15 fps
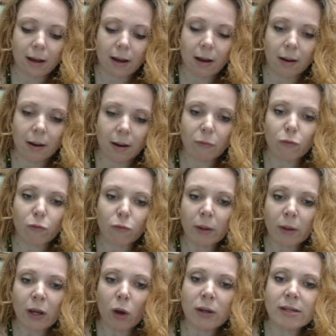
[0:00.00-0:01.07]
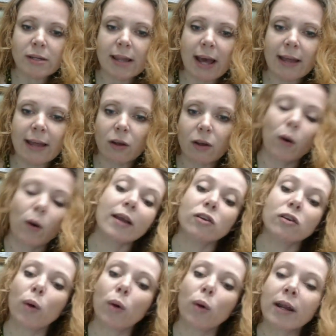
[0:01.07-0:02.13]
Before we go into that, though, I
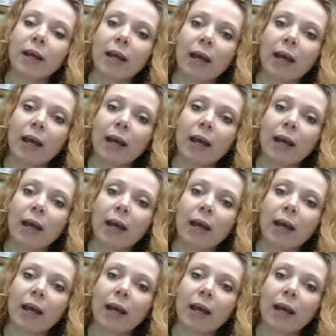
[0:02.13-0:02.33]
do want to